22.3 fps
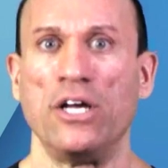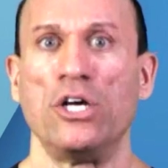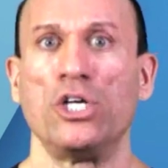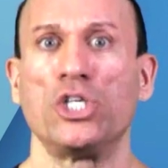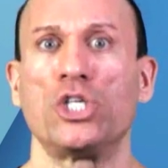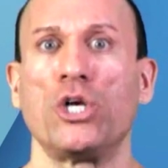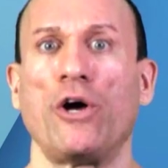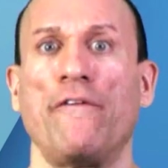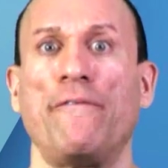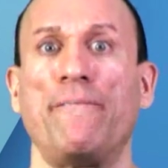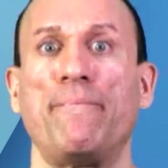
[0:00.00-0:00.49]

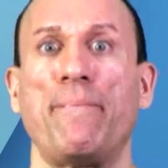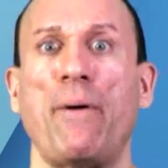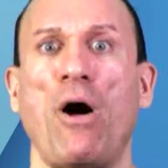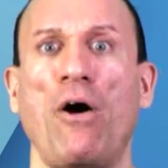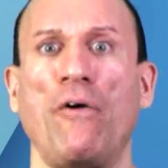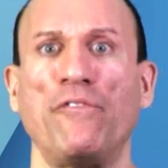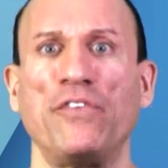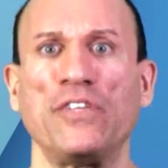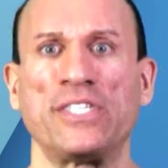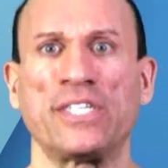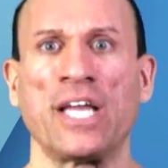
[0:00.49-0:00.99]
So if
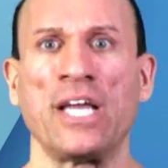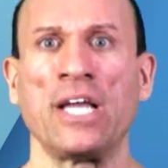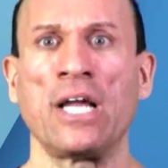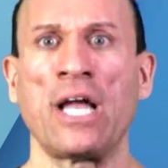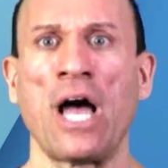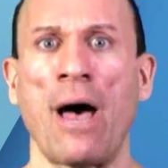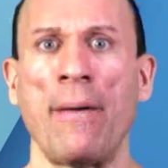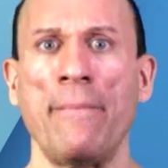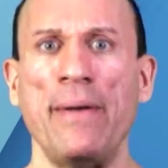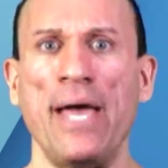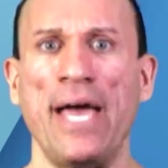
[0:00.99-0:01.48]
Polfuss can
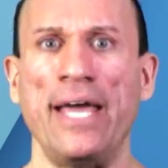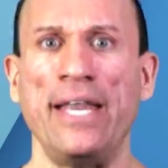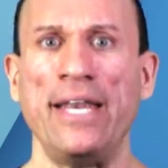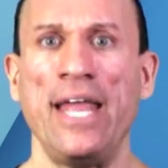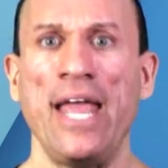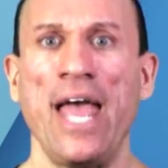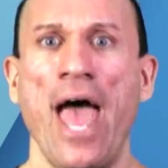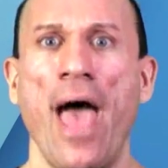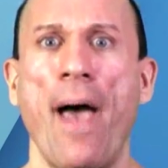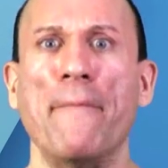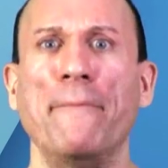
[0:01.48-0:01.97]
come in
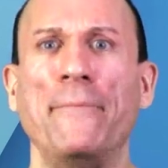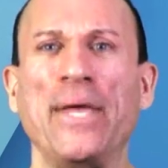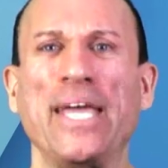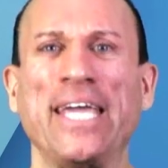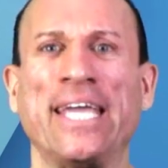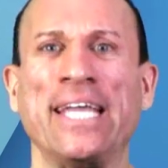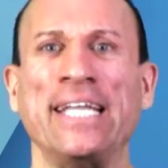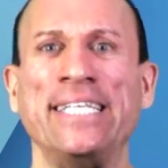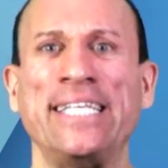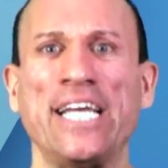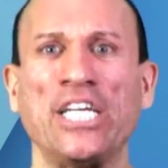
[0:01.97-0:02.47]
and be
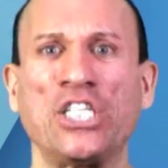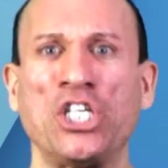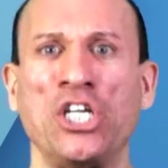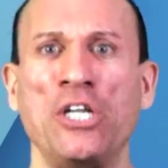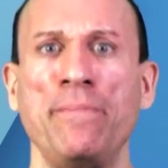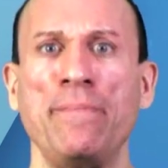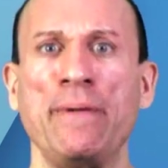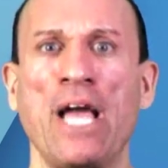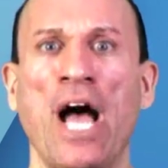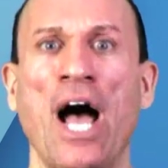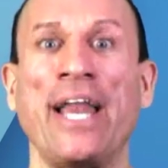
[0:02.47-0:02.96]

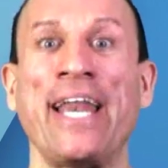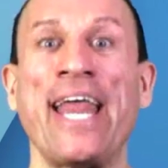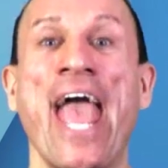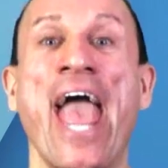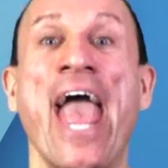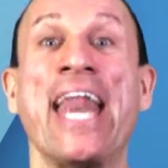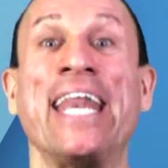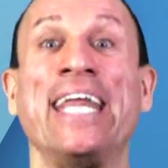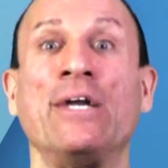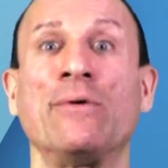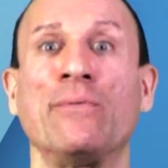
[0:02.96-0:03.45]
conditioned beyond
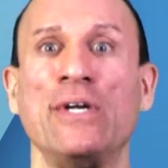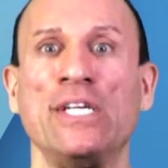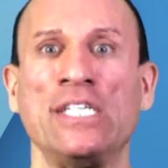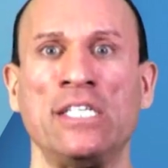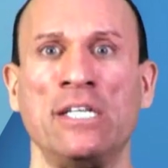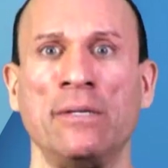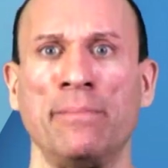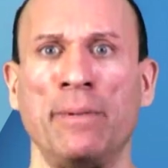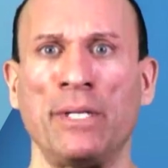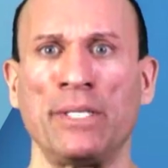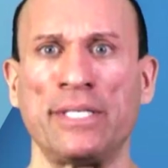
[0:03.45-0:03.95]
any
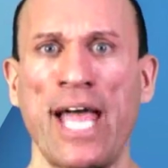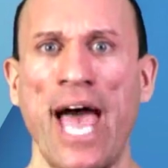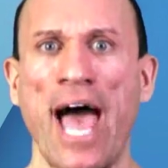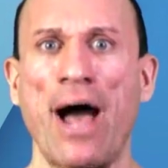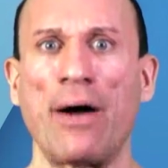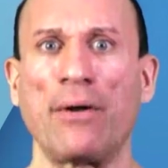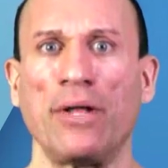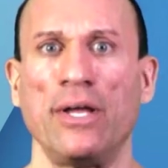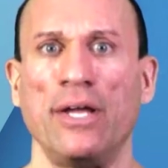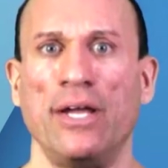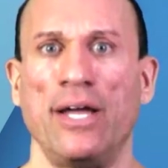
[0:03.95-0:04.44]
reasonable
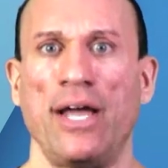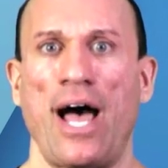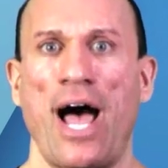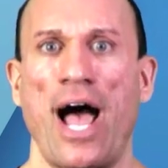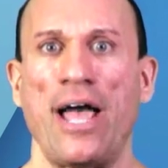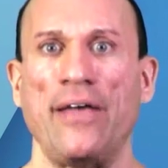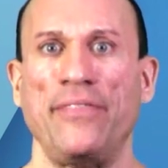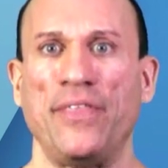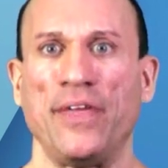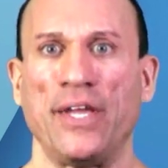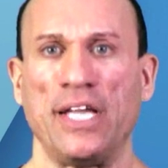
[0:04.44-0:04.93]
doubt,
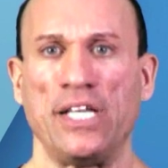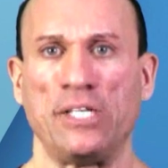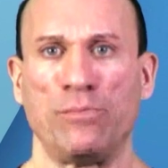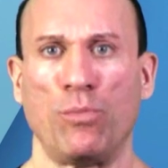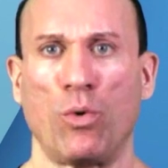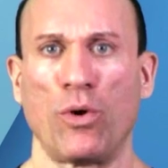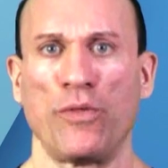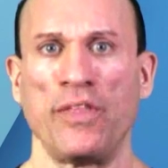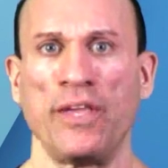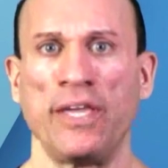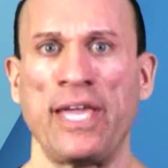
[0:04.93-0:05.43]
I think he's
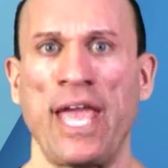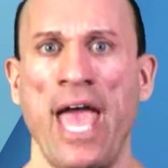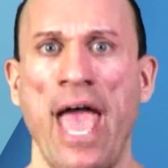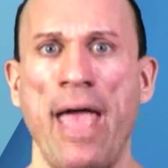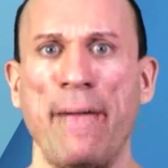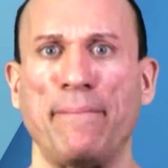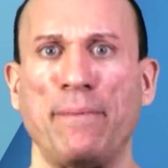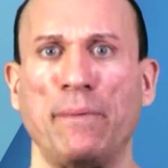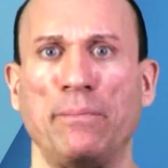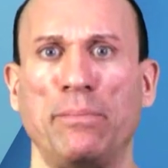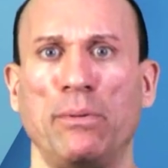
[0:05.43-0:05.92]
more than
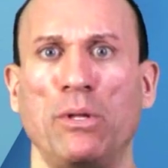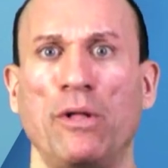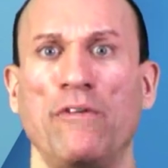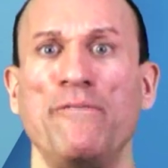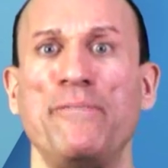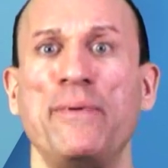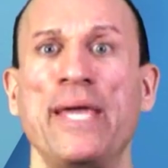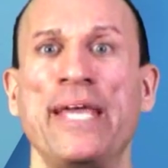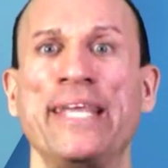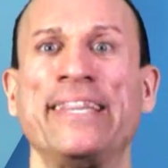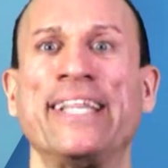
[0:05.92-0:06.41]
capable of
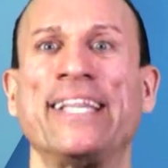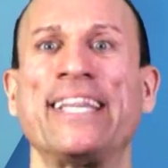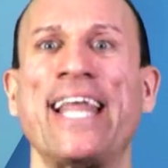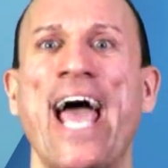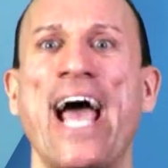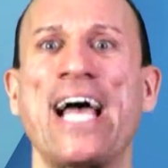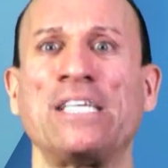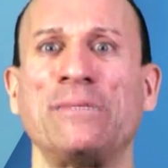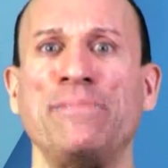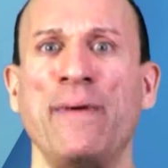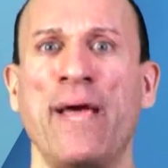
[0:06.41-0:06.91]
being the
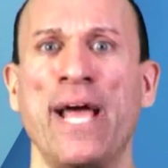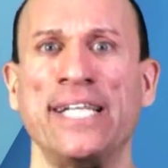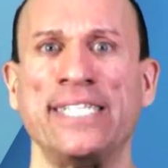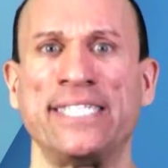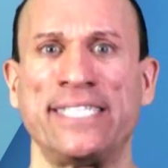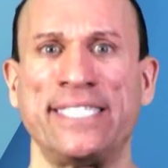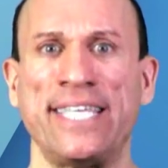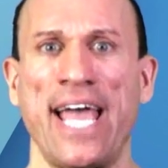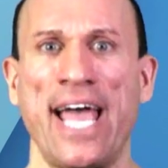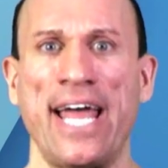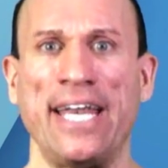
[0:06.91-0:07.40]
last man
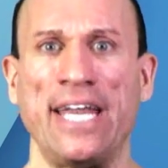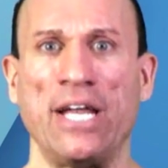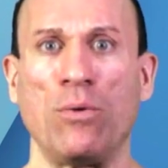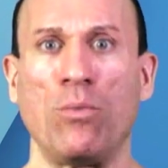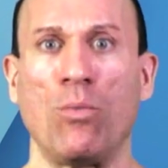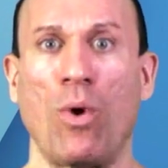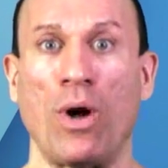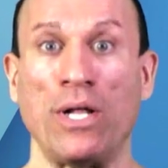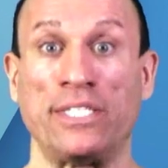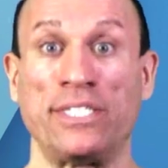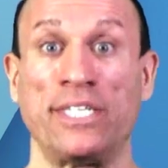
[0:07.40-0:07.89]

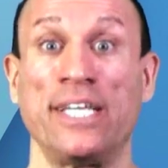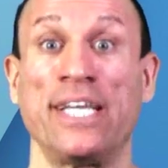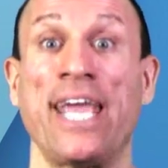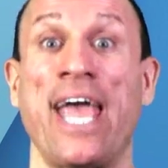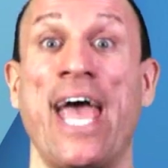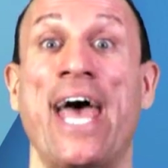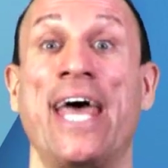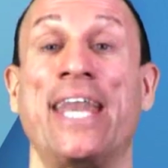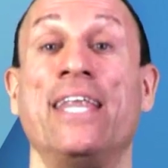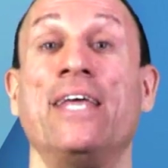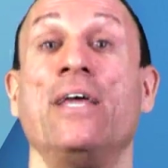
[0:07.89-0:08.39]
standing once
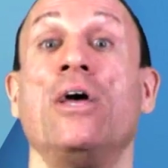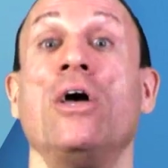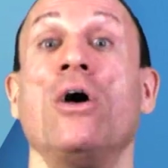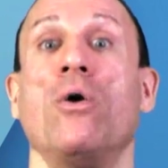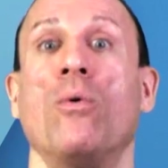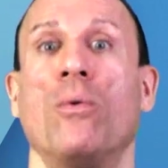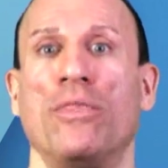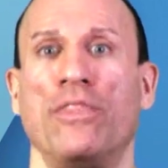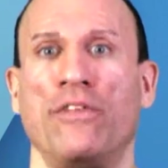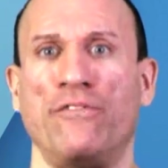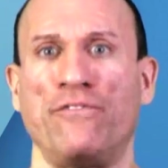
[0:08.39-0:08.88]
again
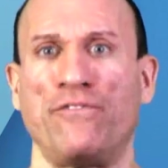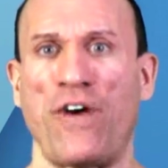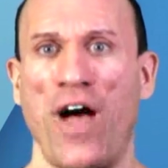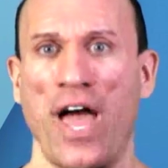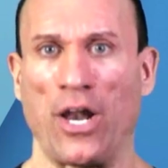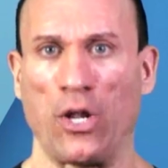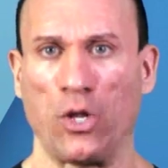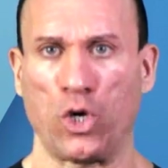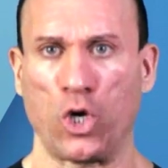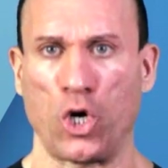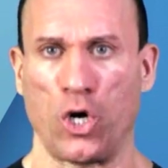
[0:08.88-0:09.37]
when the
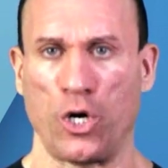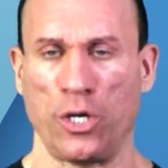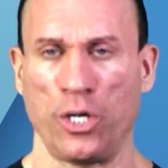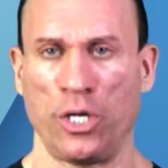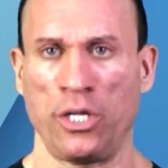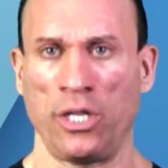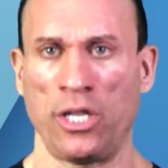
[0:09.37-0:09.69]
final curtain